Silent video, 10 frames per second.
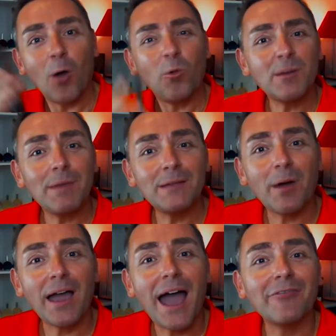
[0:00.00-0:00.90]
What I mean
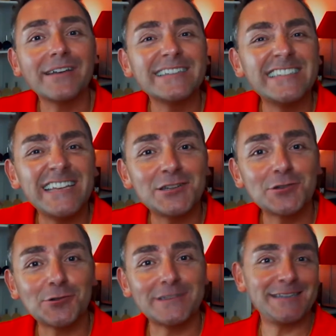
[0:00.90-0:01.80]
by having a
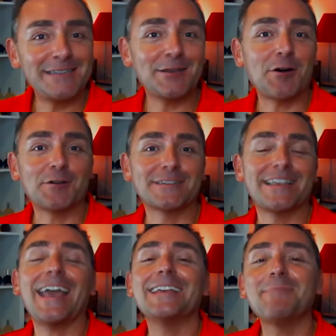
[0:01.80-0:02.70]
digital
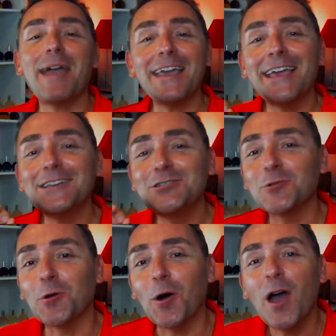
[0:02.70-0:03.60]
detox is making
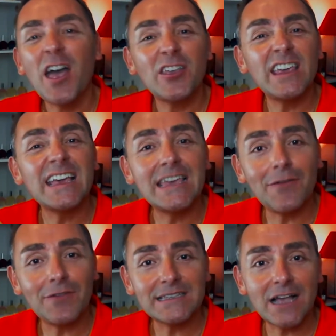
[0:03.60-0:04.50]
sure that you
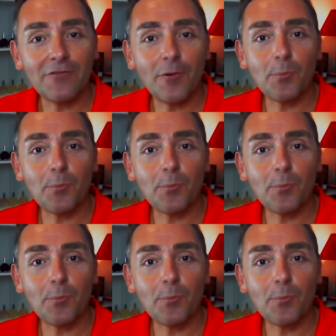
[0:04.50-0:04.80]
give yourself a